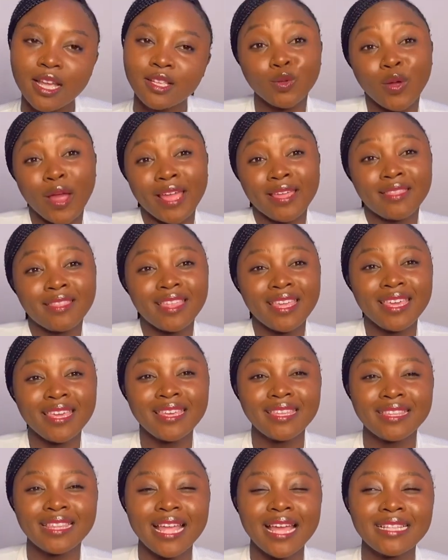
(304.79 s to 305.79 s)
So I
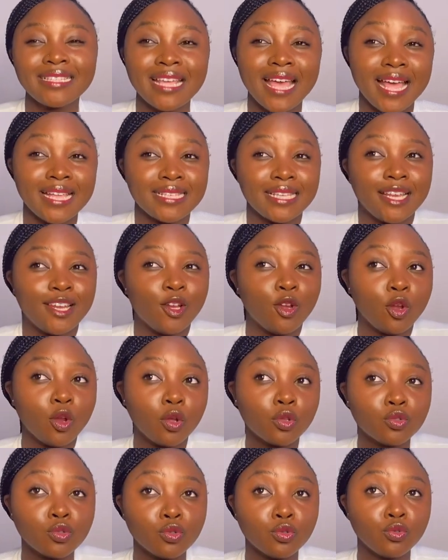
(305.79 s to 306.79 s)
think that has a
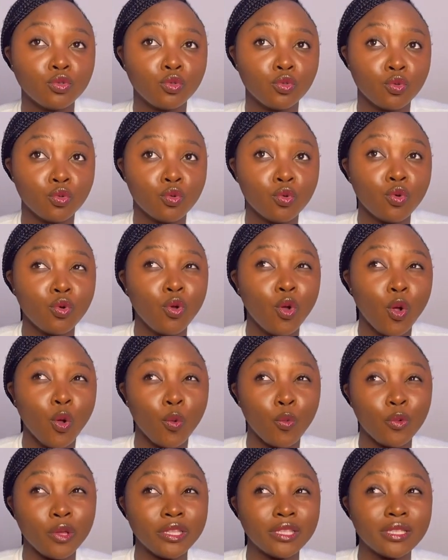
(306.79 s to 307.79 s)
lot to do
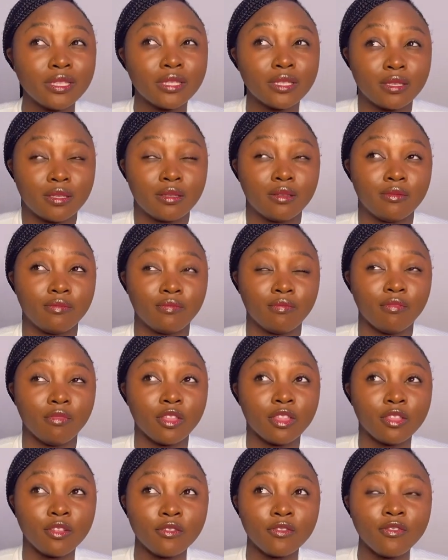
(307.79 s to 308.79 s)
with
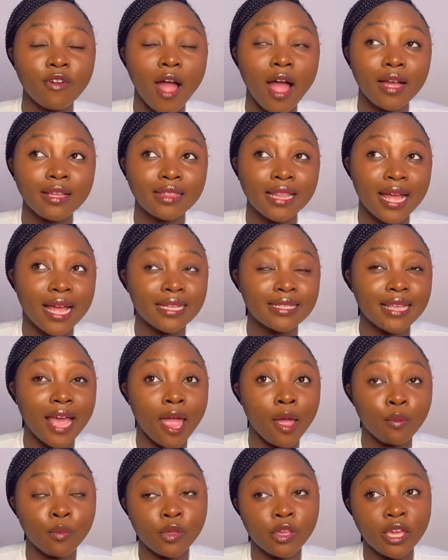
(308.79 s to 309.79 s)
the fact that
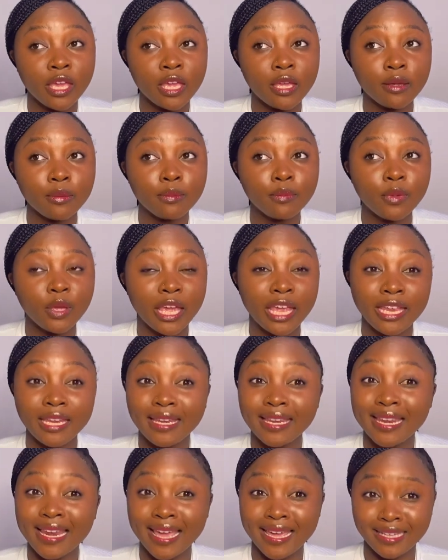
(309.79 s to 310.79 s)
I became a
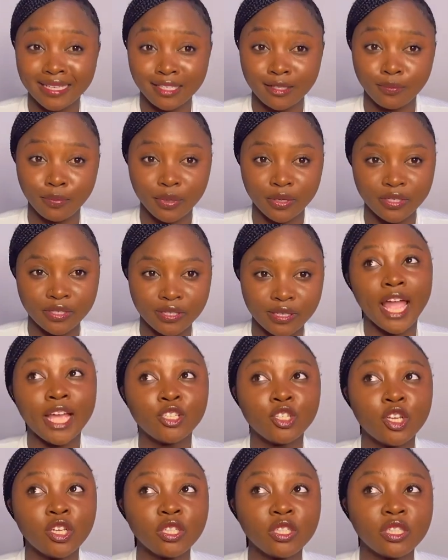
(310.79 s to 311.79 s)
nice person. I
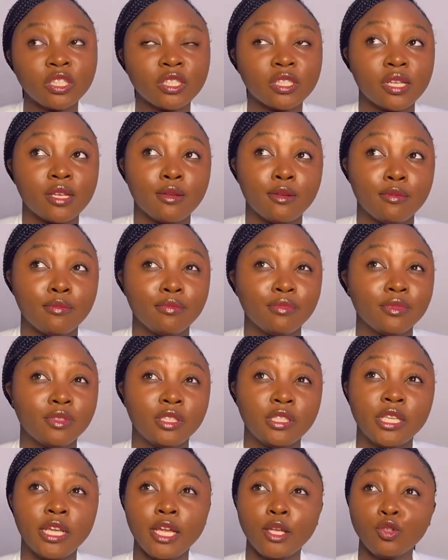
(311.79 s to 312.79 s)
just
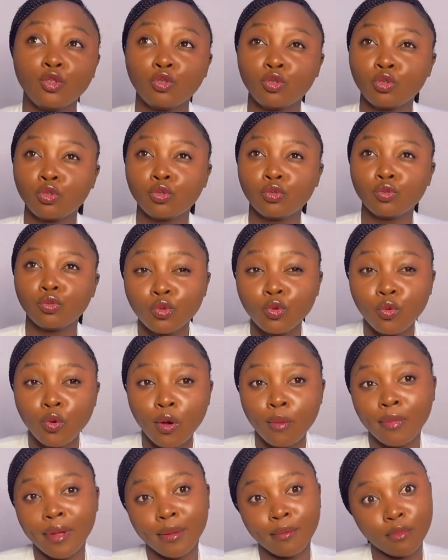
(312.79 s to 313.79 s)
tend to do
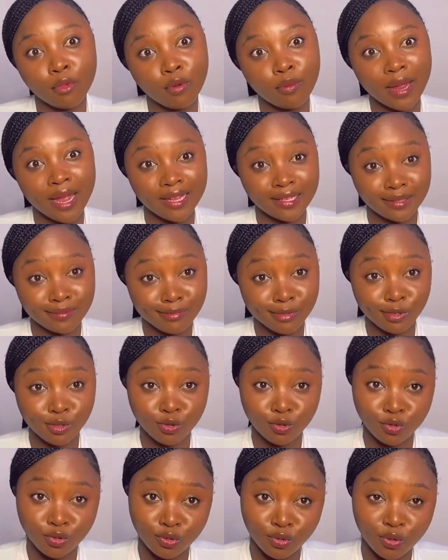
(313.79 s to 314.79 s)
what my mom asked me
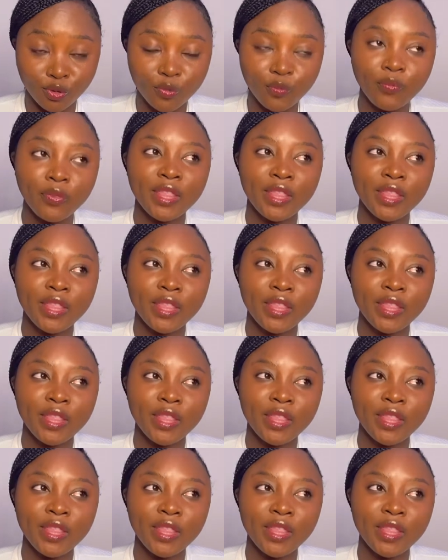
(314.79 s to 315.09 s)
to do.